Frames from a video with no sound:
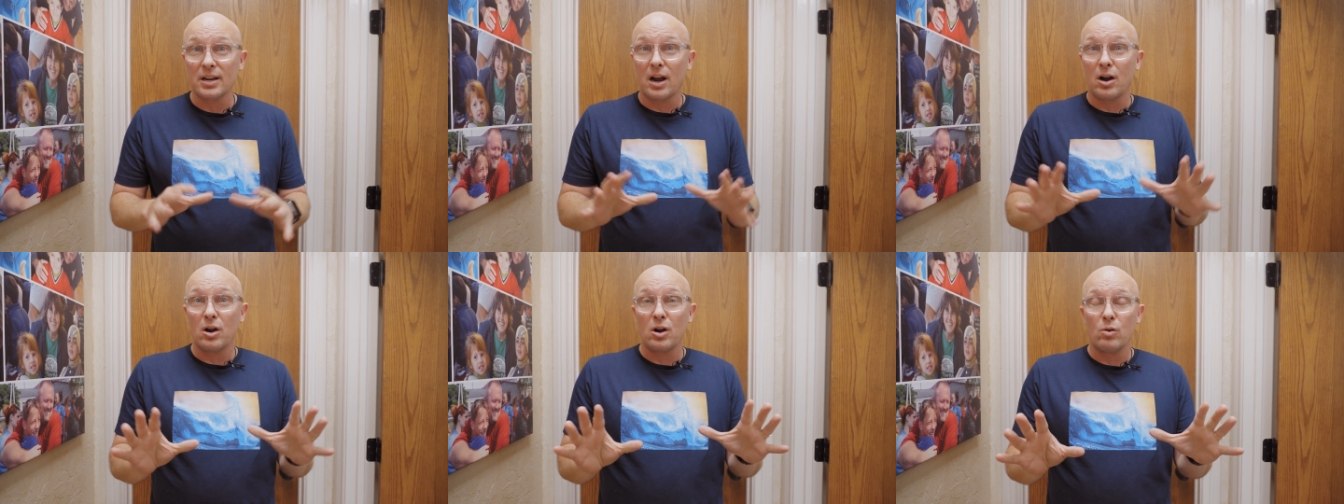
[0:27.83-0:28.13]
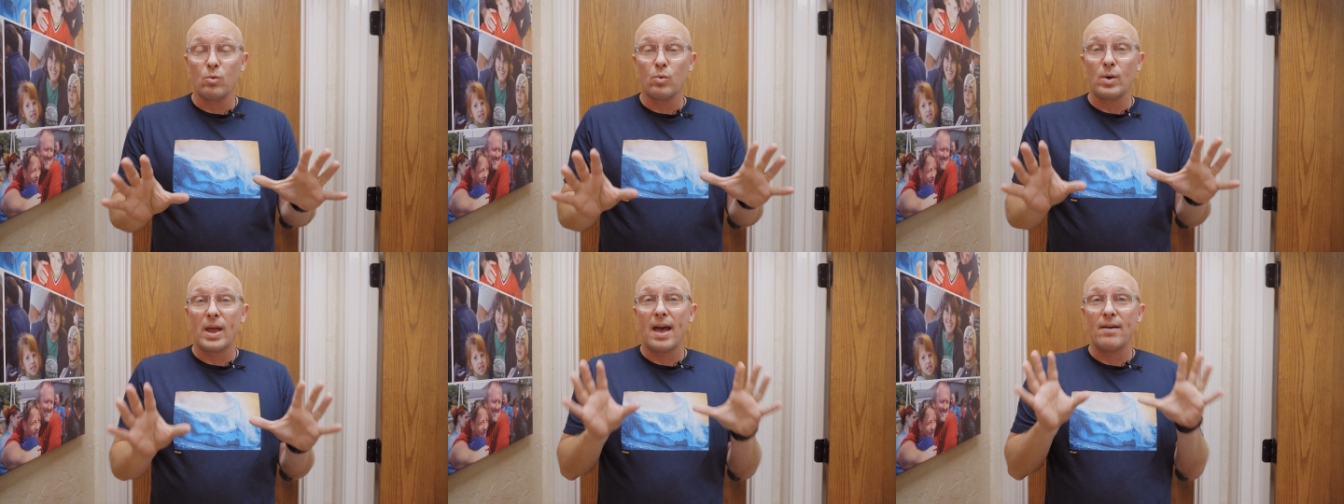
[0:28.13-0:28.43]
I
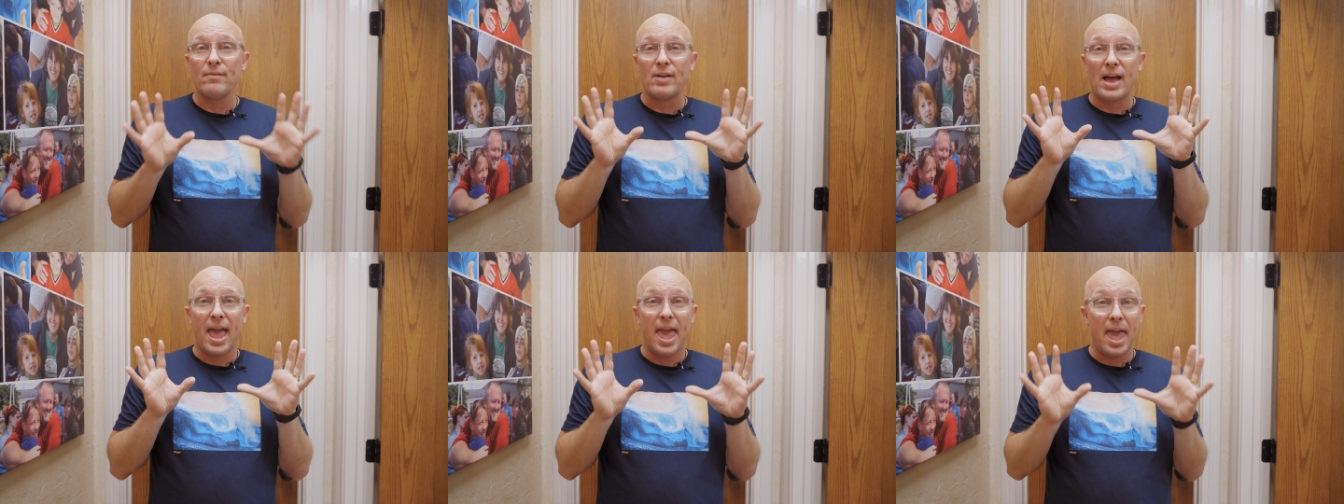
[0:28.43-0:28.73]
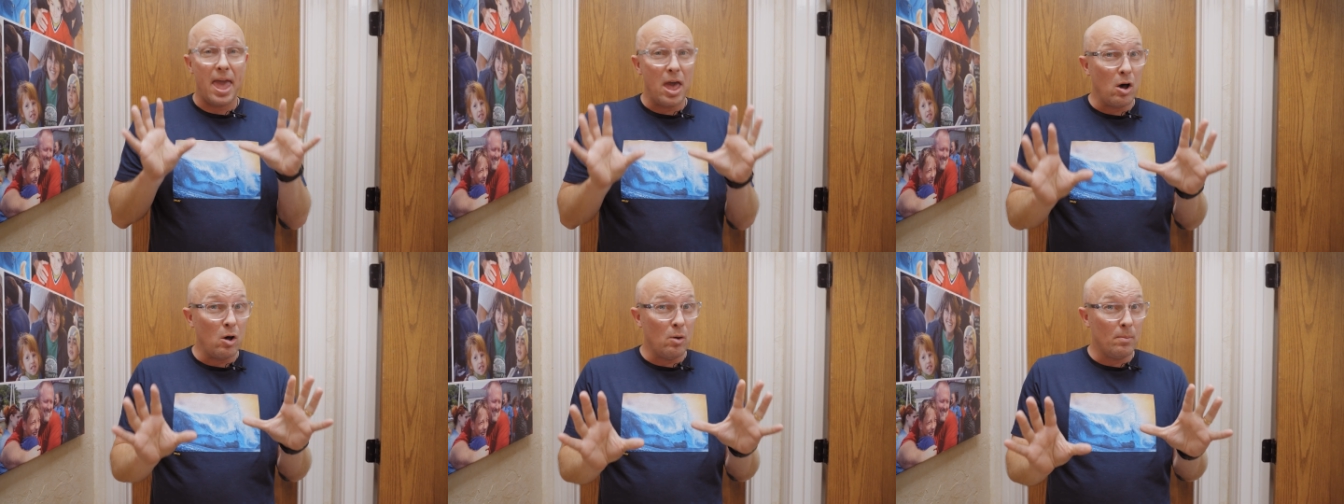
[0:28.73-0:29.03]
heard we have a
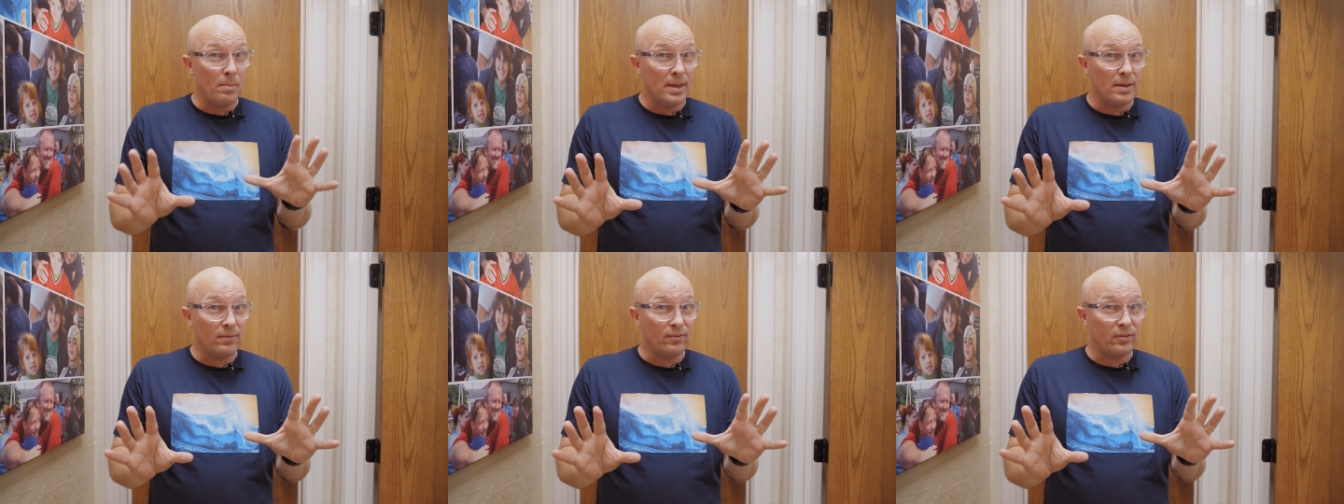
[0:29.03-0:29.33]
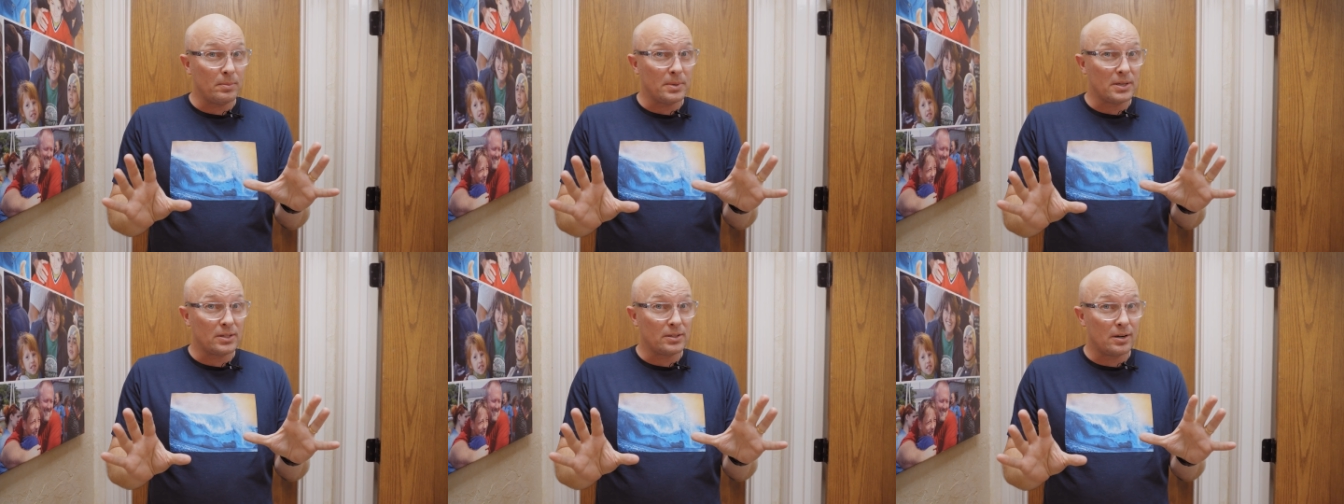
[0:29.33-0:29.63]
helmet
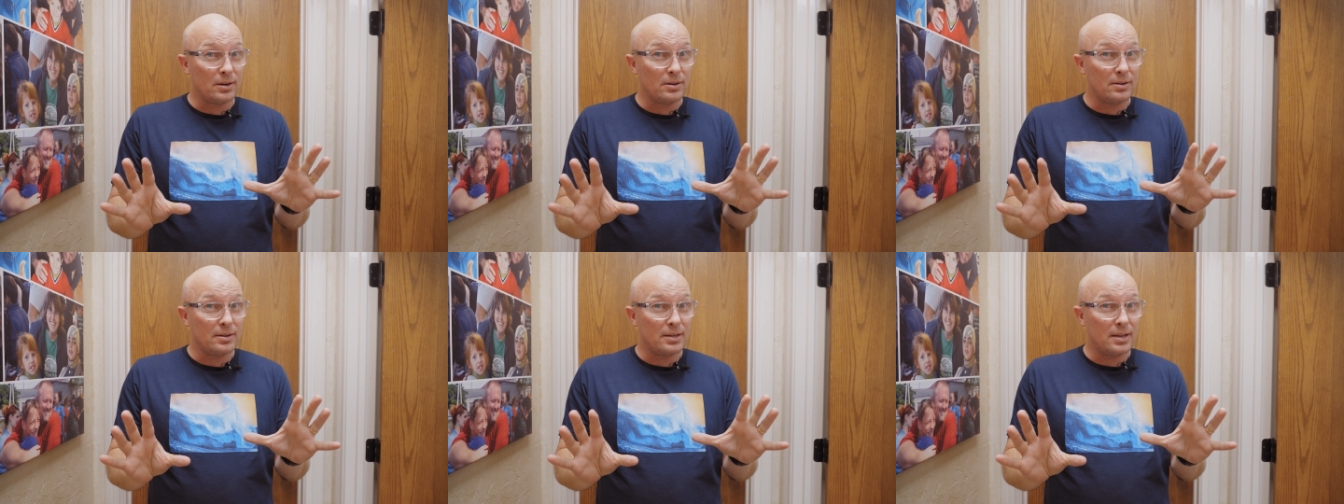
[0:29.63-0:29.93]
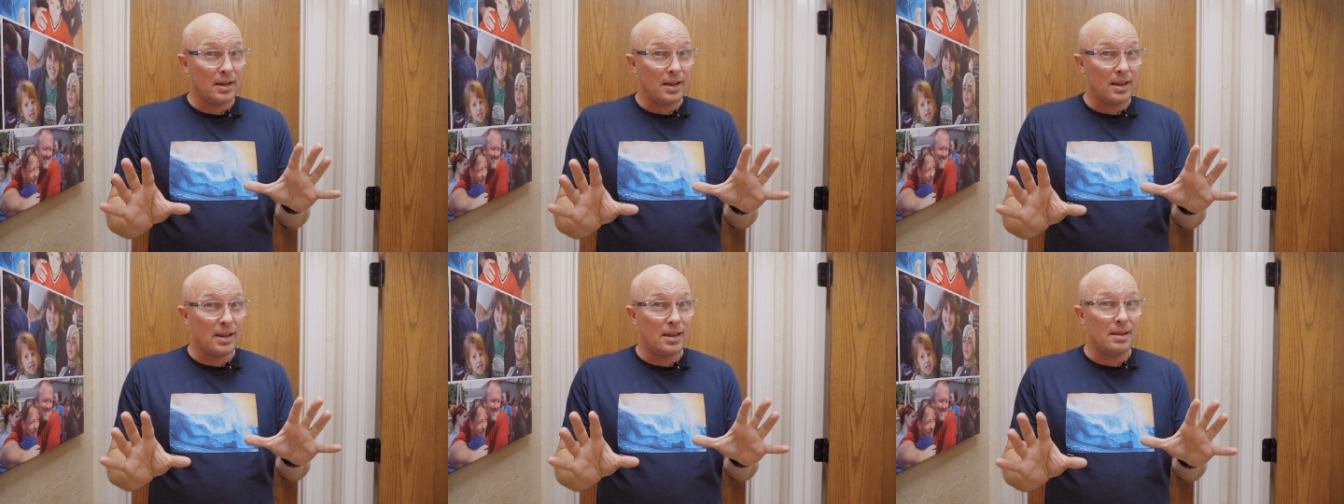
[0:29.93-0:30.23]
from a certain
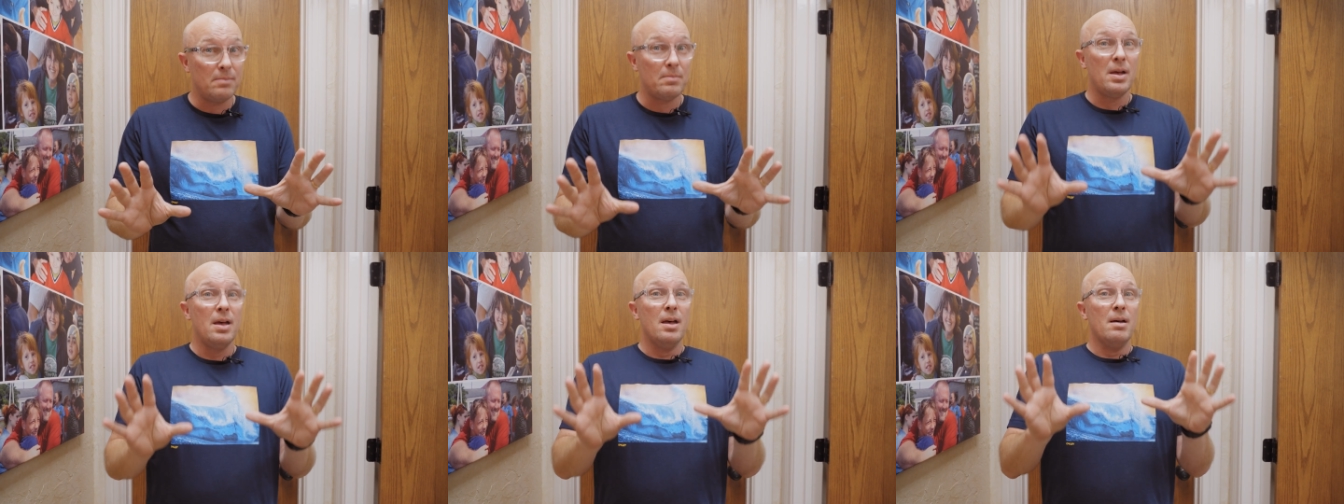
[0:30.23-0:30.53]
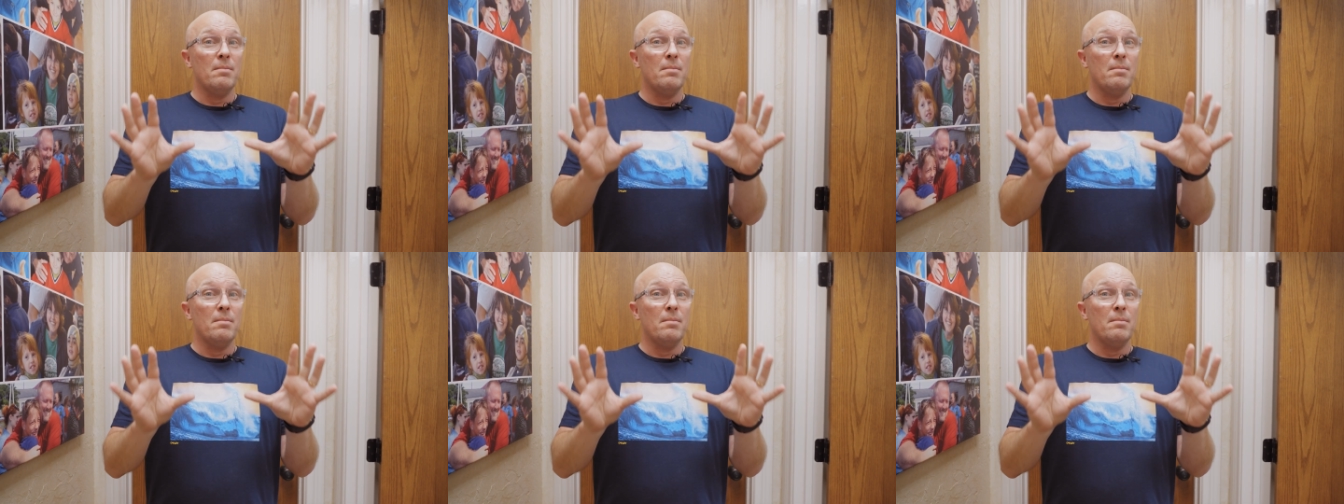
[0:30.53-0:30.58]
team,